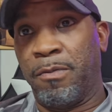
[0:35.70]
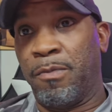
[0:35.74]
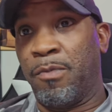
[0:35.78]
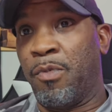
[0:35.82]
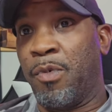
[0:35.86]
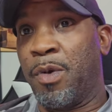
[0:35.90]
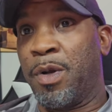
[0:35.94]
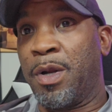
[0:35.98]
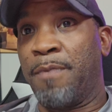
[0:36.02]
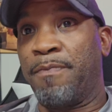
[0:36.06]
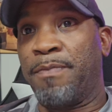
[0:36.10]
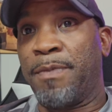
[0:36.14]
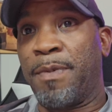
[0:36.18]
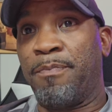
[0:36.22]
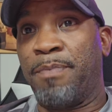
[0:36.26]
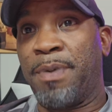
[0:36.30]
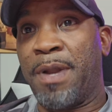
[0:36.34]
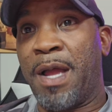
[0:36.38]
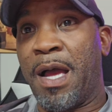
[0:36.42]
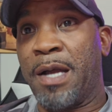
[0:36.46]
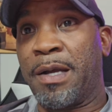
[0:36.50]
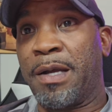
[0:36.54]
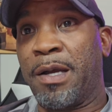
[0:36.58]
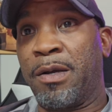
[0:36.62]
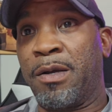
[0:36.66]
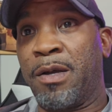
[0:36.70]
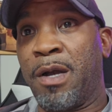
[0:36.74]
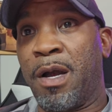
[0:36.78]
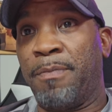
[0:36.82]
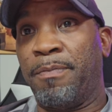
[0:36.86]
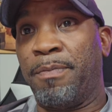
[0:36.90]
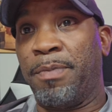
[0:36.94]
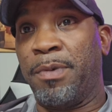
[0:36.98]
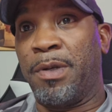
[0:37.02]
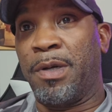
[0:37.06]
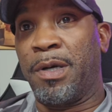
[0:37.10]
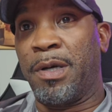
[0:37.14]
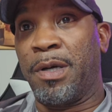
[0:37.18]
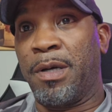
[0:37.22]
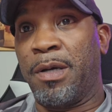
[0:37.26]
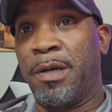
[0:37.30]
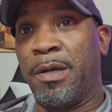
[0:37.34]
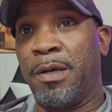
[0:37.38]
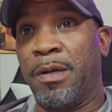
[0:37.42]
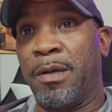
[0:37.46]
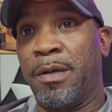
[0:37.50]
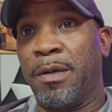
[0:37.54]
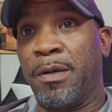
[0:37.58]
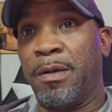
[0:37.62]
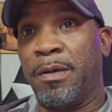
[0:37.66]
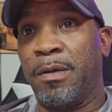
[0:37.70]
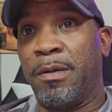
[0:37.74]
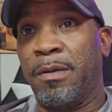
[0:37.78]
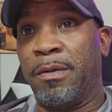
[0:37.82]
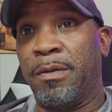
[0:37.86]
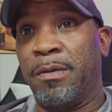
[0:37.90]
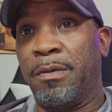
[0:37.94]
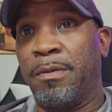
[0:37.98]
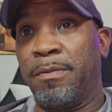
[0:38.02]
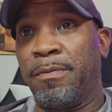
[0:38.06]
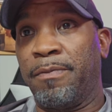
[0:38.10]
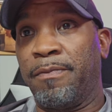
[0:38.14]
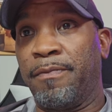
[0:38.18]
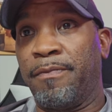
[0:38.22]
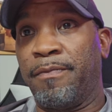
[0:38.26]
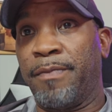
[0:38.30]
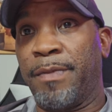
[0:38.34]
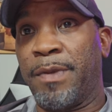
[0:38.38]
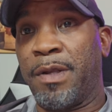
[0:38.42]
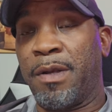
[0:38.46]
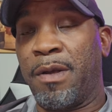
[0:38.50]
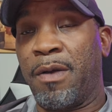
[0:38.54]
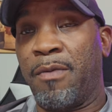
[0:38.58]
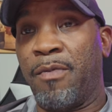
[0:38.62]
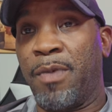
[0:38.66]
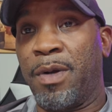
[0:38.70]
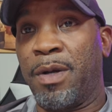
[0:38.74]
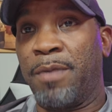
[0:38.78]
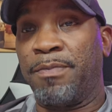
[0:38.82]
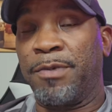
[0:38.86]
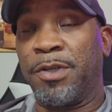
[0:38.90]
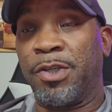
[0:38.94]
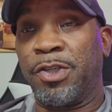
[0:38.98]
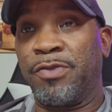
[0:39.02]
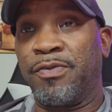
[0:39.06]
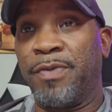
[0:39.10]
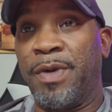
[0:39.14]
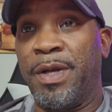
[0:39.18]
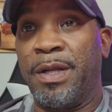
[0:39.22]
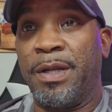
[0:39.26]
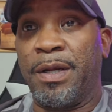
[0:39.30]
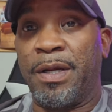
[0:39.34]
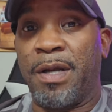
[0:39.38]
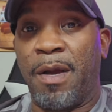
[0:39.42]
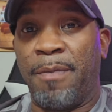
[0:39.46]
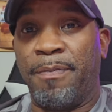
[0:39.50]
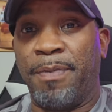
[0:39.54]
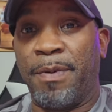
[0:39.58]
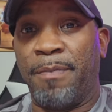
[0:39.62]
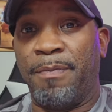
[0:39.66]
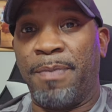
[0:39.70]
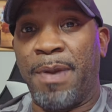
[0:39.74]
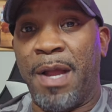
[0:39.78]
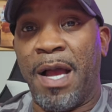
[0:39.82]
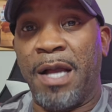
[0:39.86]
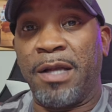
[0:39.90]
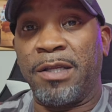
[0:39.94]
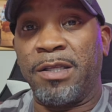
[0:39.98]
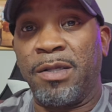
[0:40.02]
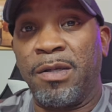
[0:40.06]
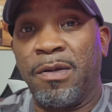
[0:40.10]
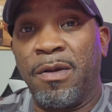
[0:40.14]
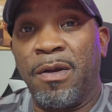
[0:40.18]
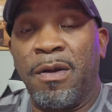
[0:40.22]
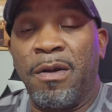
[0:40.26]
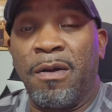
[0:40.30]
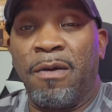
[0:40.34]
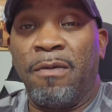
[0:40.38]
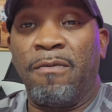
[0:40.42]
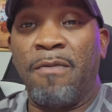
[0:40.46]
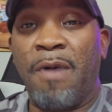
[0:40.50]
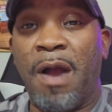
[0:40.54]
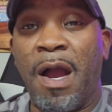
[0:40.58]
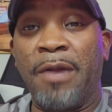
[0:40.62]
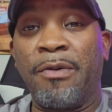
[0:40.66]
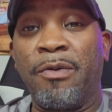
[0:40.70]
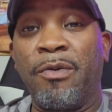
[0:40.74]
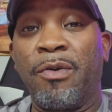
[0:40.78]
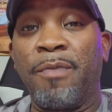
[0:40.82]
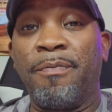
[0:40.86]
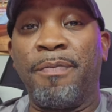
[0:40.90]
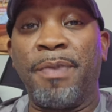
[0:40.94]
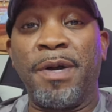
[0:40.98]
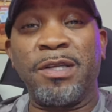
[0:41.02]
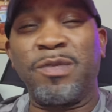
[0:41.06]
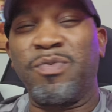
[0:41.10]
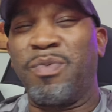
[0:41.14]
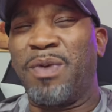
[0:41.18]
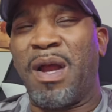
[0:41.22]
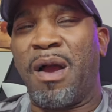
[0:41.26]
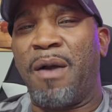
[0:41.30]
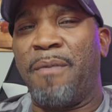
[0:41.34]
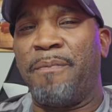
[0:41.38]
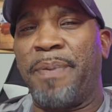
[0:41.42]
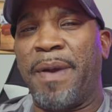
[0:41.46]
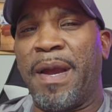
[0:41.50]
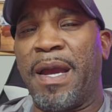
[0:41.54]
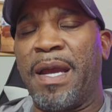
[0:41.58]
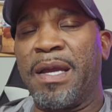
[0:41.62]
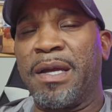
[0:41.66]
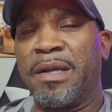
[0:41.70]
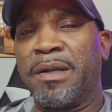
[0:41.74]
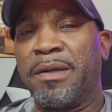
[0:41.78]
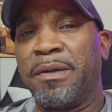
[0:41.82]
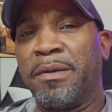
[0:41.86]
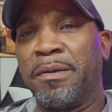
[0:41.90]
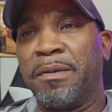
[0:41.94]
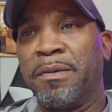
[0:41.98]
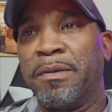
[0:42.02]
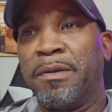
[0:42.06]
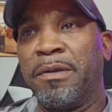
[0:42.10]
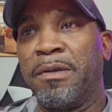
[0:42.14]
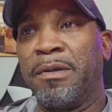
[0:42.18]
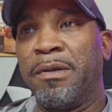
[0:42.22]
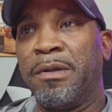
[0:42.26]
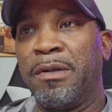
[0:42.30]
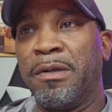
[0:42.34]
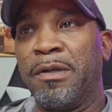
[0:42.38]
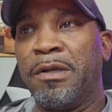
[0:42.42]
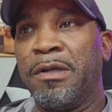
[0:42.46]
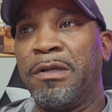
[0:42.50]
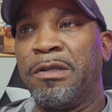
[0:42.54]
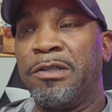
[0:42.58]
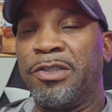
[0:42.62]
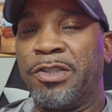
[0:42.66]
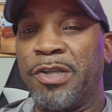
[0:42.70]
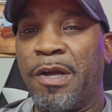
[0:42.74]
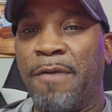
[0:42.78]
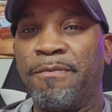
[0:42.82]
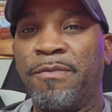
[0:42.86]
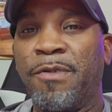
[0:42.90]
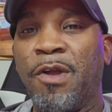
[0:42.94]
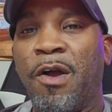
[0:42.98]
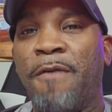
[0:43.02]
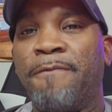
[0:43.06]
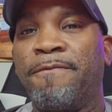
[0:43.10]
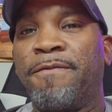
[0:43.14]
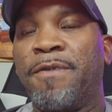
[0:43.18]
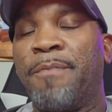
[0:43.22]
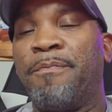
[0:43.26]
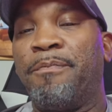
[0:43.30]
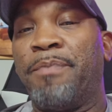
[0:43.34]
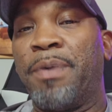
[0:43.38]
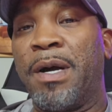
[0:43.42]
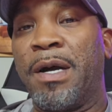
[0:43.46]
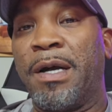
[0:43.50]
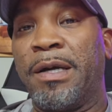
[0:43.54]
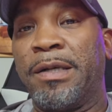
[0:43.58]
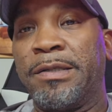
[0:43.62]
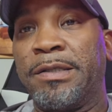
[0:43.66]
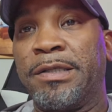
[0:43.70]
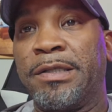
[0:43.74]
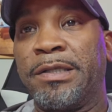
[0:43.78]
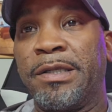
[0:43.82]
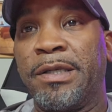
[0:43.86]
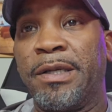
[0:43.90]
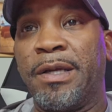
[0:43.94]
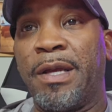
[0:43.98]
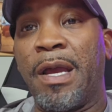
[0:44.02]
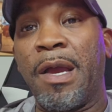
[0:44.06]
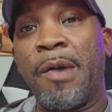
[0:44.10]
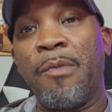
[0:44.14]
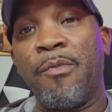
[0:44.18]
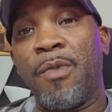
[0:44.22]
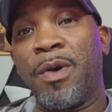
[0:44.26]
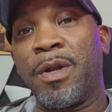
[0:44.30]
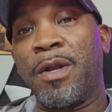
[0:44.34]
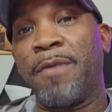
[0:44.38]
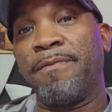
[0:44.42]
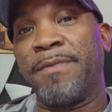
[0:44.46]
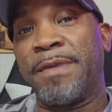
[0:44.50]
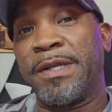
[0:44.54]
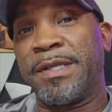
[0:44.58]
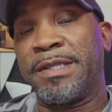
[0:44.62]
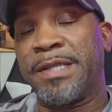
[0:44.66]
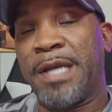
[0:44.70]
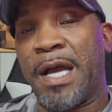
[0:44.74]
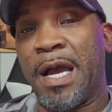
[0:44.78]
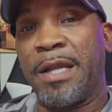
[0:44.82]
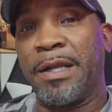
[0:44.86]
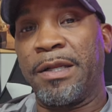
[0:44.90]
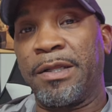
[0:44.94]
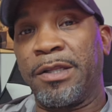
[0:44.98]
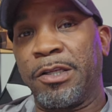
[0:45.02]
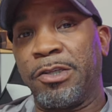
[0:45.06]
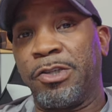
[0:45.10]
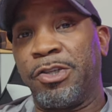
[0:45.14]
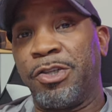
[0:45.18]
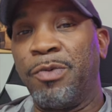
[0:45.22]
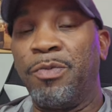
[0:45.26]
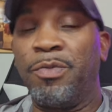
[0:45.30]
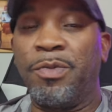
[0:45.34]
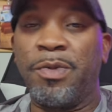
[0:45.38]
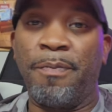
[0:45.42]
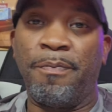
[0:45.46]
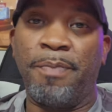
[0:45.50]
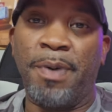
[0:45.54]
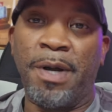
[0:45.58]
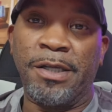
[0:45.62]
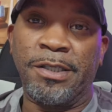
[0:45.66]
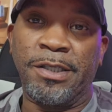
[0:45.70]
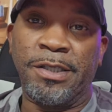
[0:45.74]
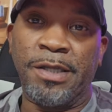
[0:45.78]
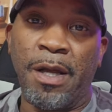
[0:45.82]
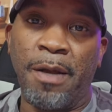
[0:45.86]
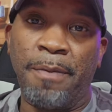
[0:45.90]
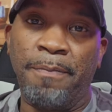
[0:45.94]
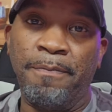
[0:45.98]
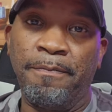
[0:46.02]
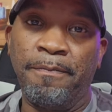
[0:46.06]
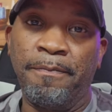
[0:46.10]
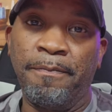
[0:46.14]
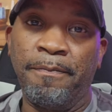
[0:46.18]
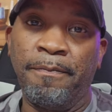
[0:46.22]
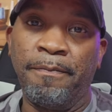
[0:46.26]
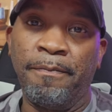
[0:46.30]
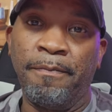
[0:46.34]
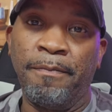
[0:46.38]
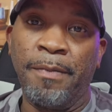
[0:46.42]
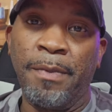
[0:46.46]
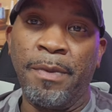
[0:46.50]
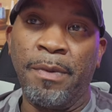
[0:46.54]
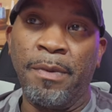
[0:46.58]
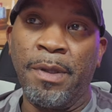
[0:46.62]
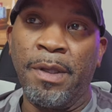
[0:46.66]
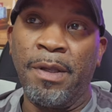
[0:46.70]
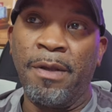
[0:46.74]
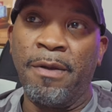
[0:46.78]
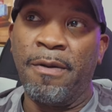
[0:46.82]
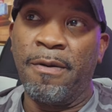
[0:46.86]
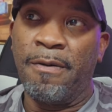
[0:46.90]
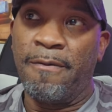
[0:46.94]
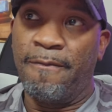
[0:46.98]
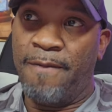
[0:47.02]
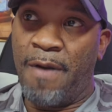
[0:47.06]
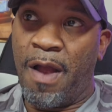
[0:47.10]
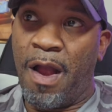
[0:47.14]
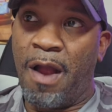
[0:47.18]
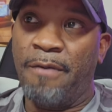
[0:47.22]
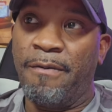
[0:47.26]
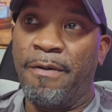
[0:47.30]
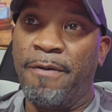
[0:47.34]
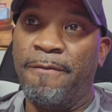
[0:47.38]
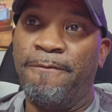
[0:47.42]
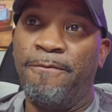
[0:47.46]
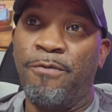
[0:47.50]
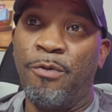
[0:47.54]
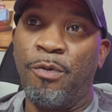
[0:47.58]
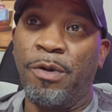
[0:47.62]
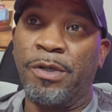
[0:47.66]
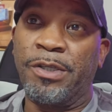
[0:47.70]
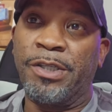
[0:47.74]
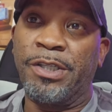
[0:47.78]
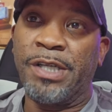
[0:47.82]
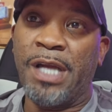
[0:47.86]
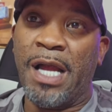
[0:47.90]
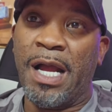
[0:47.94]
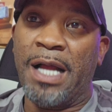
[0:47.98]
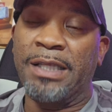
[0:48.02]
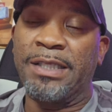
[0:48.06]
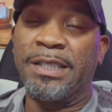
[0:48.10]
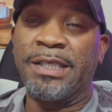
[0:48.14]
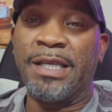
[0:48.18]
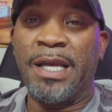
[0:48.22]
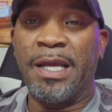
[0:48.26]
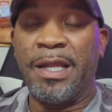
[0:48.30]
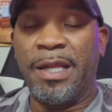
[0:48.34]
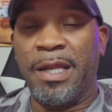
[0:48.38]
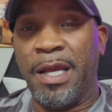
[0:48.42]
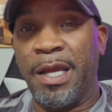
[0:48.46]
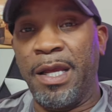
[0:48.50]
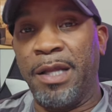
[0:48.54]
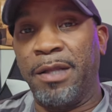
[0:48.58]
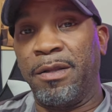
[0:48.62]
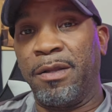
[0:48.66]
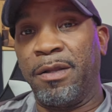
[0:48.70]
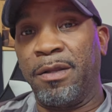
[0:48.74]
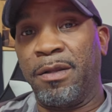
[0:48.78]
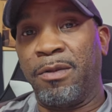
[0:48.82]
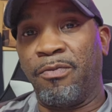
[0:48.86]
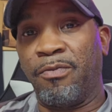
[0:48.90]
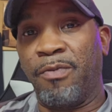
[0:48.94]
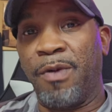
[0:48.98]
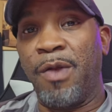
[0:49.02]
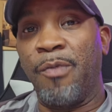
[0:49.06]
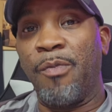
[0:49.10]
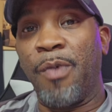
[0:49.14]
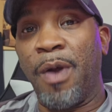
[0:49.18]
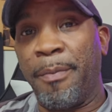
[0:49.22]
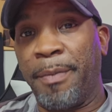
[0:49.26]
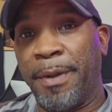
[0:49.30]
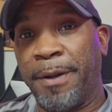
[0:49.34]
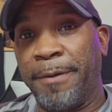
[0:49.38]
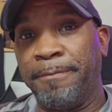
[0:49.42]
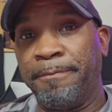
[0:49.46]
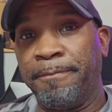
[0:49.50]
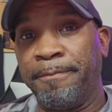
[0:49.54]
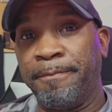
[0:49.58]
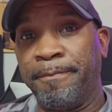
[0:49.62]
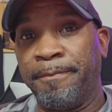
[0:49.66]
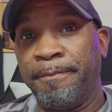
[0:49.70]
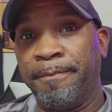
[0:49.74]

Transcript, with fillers: Went up the block a couple of, uh, went up the street a couple of blocks, riding on the bus without paying. Jumped off the bus, and one of them decided to shoot the bus up, firing four shots and hitting three women.